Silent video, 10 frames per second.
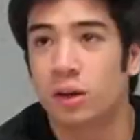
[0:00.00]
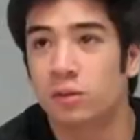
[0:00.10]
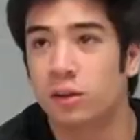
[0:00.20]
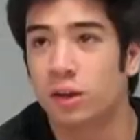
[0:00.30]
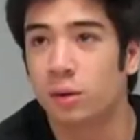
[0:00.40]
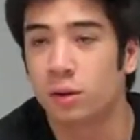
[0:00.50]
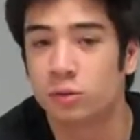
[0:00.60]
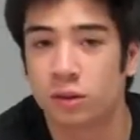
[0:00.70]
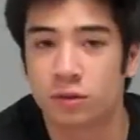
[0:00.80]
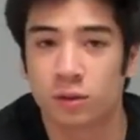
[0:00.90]
I would
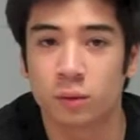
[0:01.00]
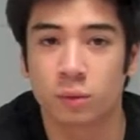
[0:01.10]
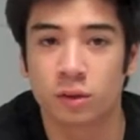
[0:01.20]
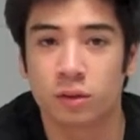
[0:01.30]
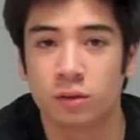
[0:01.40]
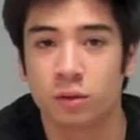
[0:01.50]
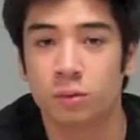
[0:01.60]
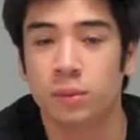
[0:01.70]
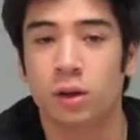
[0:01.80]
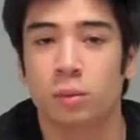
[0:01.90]
address everyone to
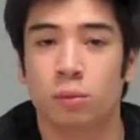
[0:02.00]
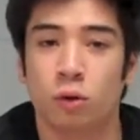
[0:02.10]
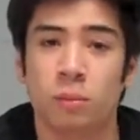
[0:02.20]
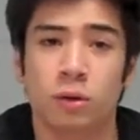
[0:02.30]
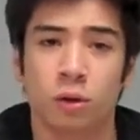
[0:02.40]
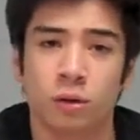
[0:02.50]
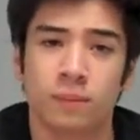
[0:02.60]
be on a probe alert.